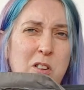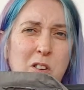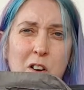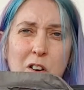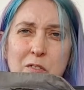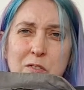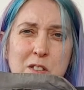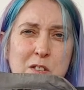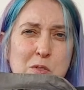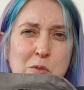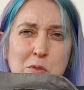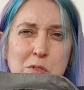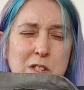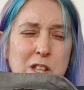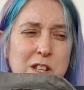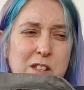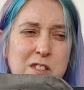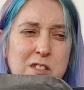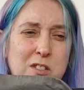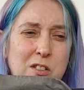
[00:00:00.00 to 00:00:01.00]
lot of this All
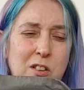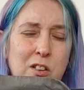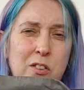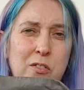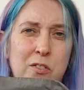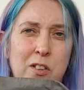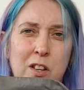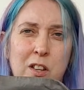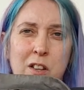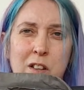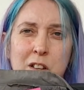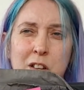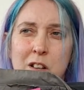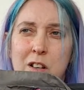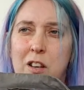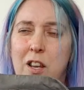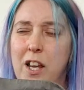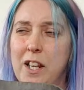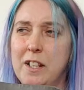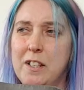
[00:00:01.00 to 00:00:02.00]
Saints stuff,
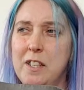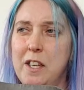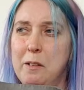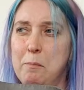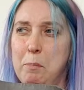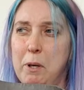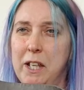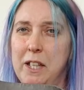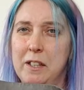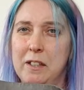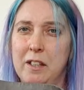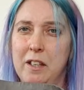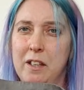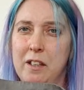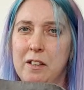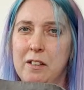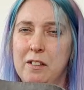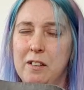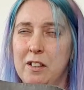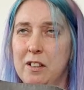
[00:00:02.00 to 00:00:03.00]
like Ted
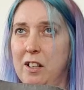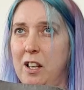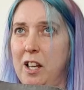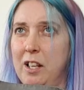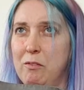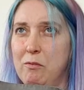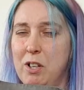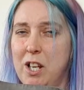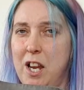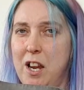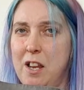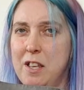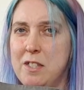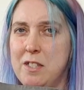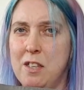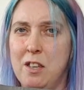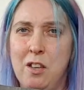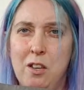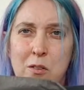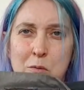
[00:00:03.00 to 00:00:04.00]
Baker and like
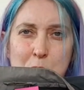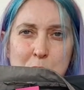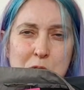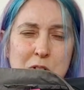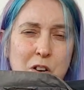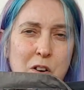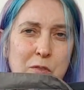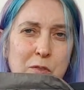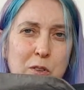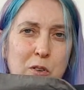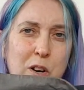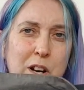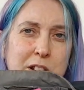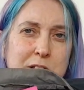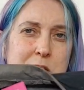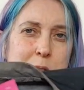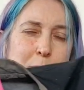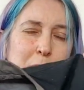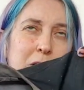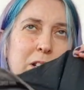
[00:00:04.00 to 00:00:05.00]
Reese, will sell for
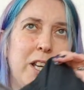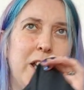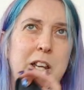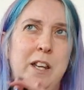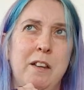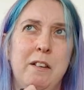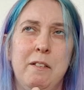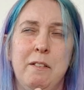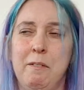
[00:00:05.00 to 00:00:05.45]
crazy money